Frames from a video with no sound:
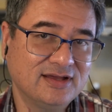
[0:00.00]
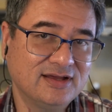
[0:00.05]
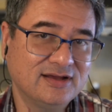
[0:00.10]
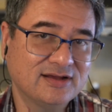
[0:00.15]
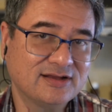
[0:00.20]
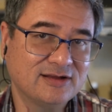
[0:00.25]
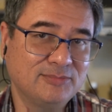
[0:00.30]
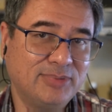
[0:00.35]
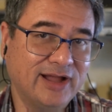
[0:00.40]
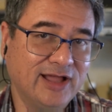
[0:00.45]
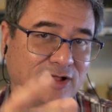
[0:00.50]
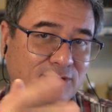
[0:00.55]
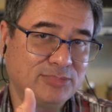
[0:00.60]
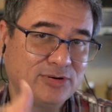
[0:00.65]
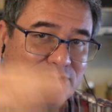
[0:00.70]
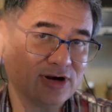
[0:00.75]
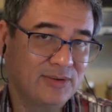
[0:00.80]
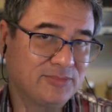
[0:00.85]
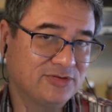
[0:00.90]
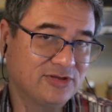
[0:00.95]
compile
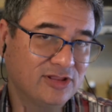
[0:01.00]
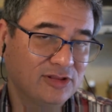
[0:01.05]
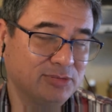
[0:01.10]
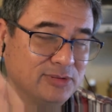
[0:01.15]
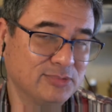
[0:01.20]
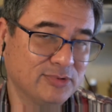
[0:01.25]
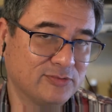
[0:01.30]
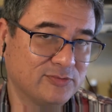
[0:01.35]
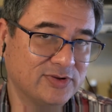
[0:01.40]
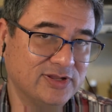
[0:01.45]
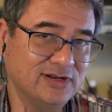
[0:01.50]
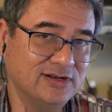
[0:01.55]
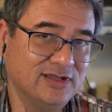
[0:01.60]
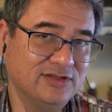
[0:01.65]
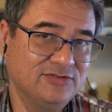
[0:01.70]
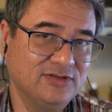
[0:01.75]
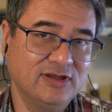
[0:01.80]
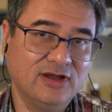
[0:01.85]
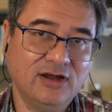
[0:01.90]
programs that other people have written. I see,